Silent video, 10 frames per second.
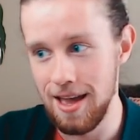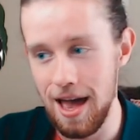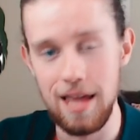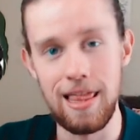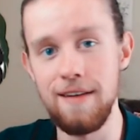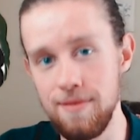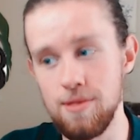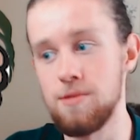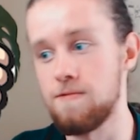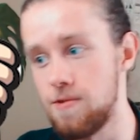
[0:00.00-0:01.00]
11
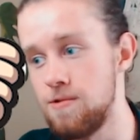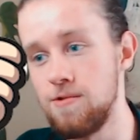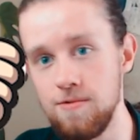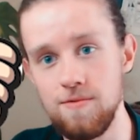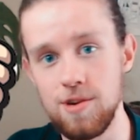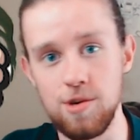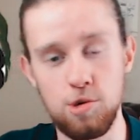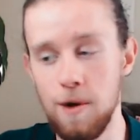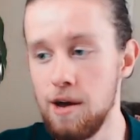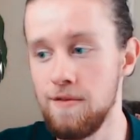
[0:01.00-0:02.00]
through to
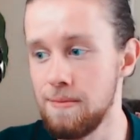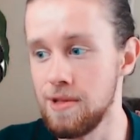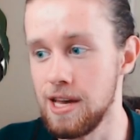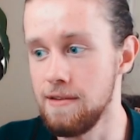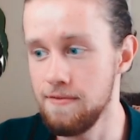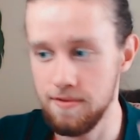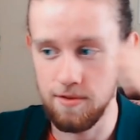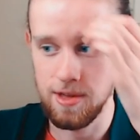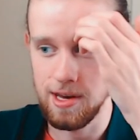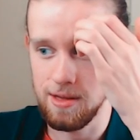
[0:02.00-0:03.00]
12, I believe, through
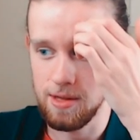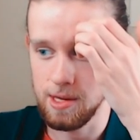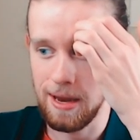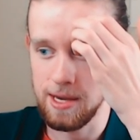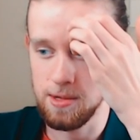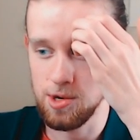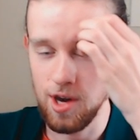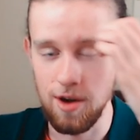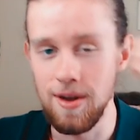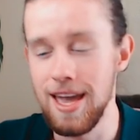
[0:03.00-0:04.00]
the, the space of the
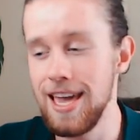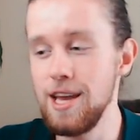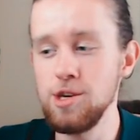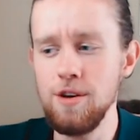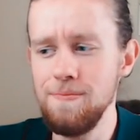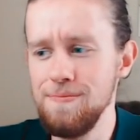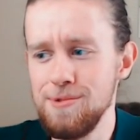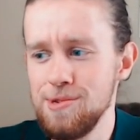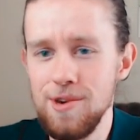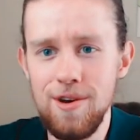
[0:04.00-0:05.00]
show, is
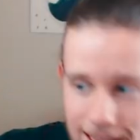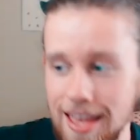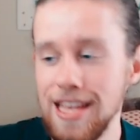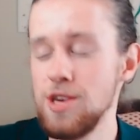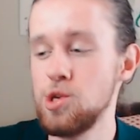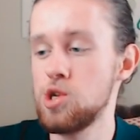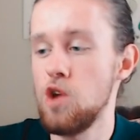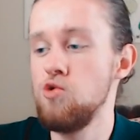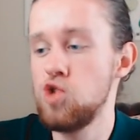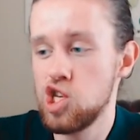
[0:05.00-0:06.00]
absurd. It is
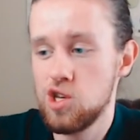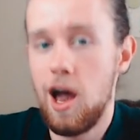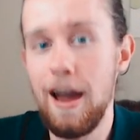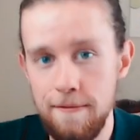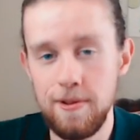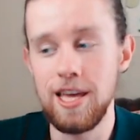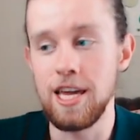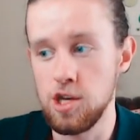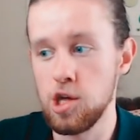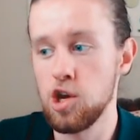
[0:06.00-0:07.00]
so stifling
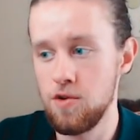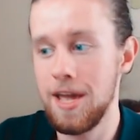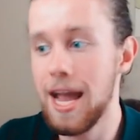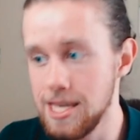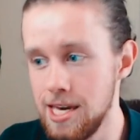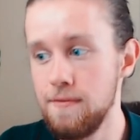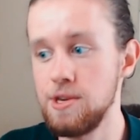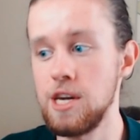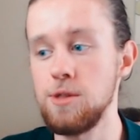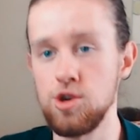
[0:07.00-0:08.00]
to the
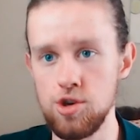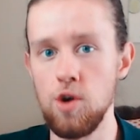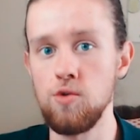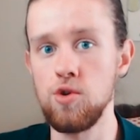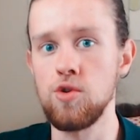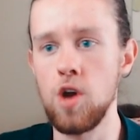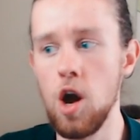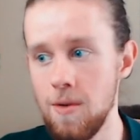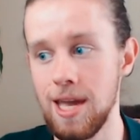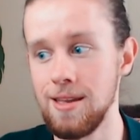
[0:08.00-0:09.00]
creativity the show could
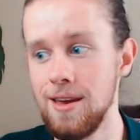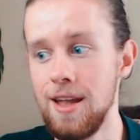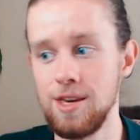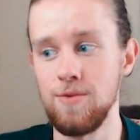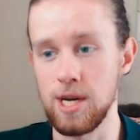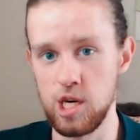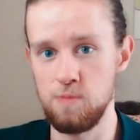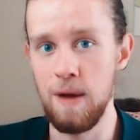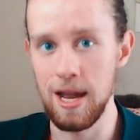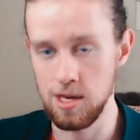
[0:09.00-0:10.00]
go in to
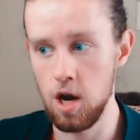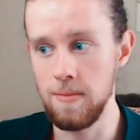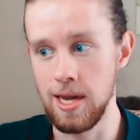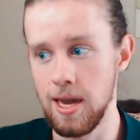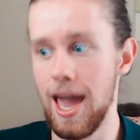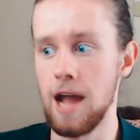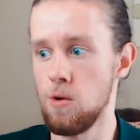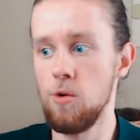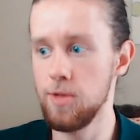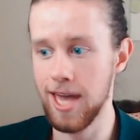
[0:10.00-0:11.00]
expect Tommy and
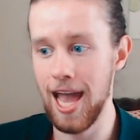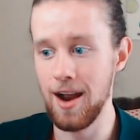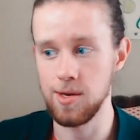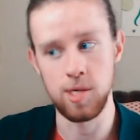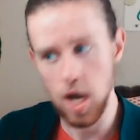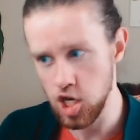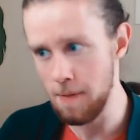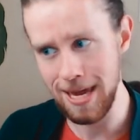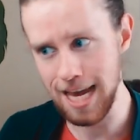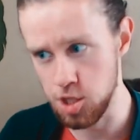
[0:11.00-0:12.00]
all the characters to
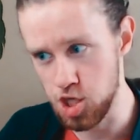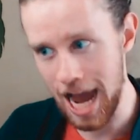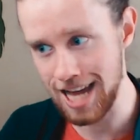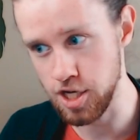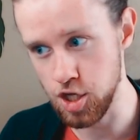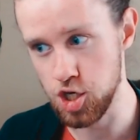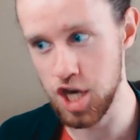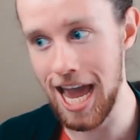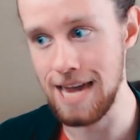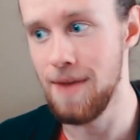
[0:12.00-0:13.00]
be exactly the
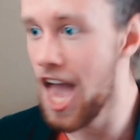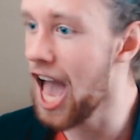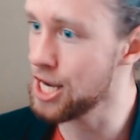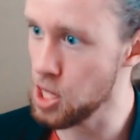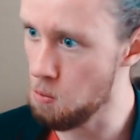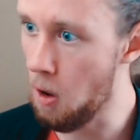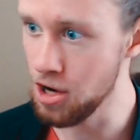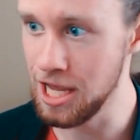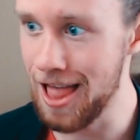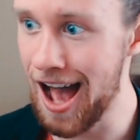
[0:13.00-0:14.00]
same as they were in
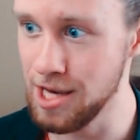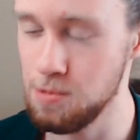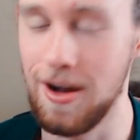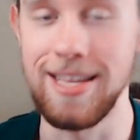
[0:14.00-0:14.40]
the last one.